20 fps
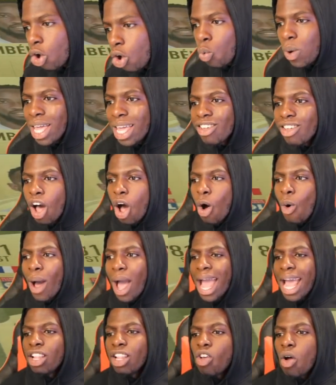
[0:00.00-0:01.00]
We go.
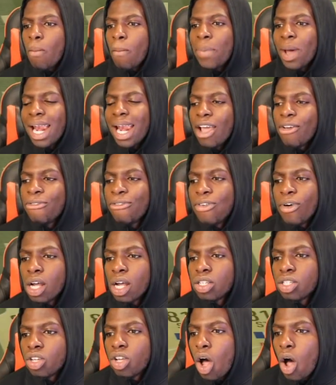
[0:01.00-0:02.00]
Ndombele,
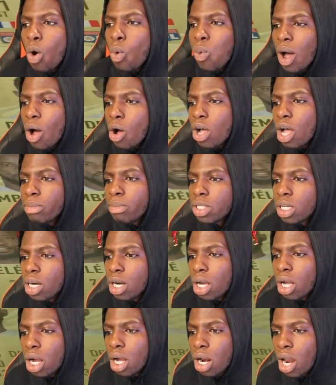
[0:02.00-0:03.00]
first goal. Welcome to
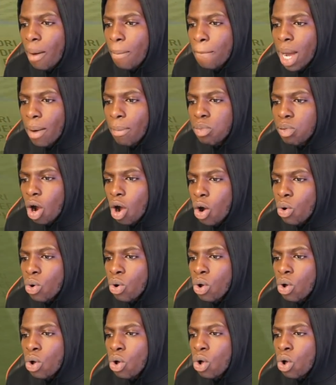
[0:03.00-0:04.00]
the club, my
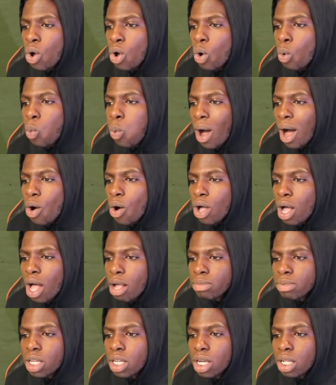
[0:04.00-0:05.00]
bro.
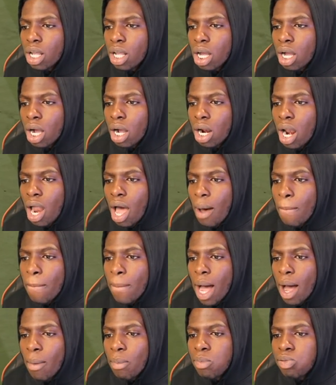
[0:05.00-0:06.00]
Welcome to the club,
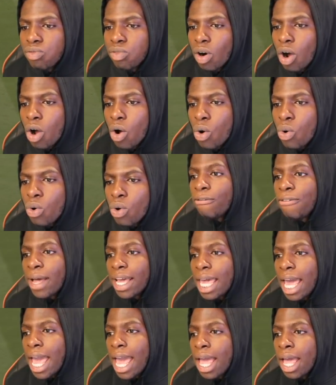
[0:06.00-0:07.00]
my bro.
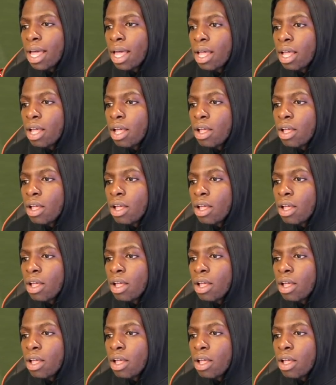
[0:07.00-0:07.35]
Fekir.